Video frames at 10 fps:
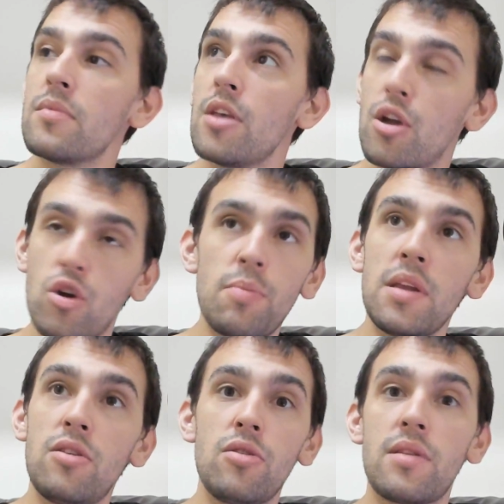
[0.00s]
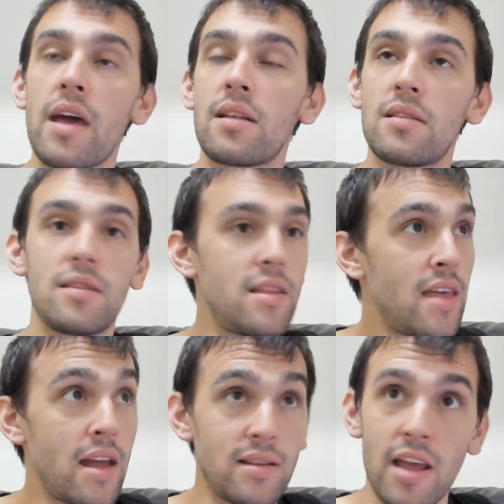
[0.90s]
it could be
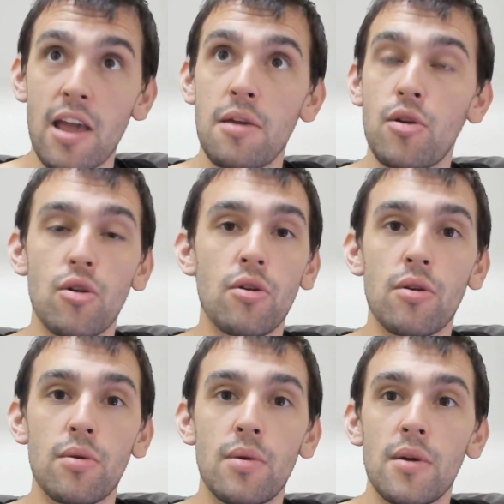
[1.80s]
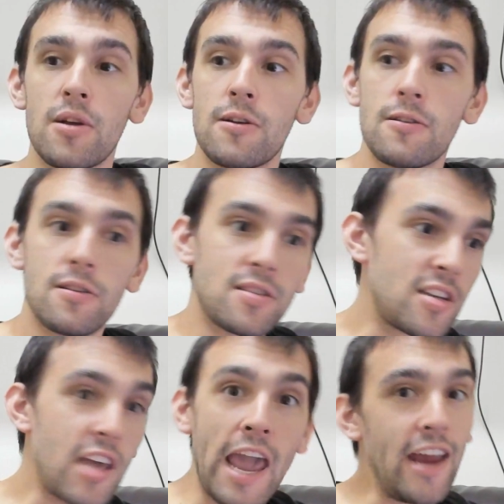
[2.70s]
that day you're
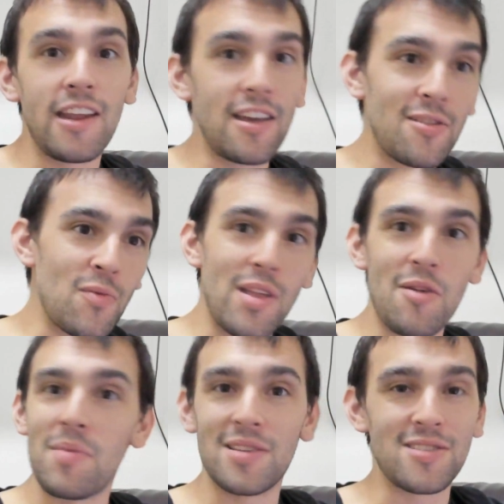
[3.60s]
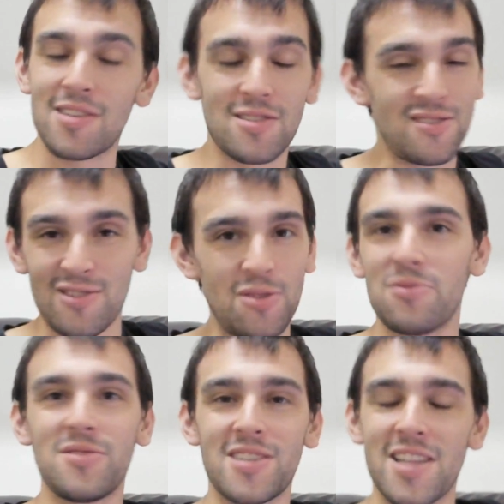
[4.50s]
circadian rhythm is just
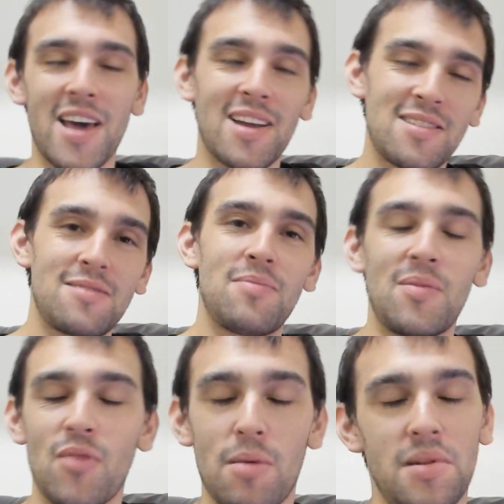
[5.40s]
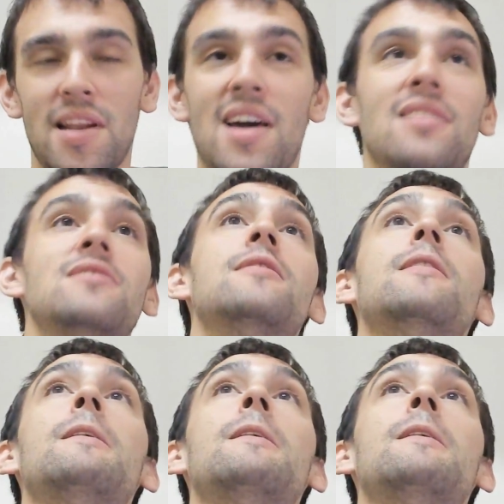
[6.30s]
tuned to that, but probably not.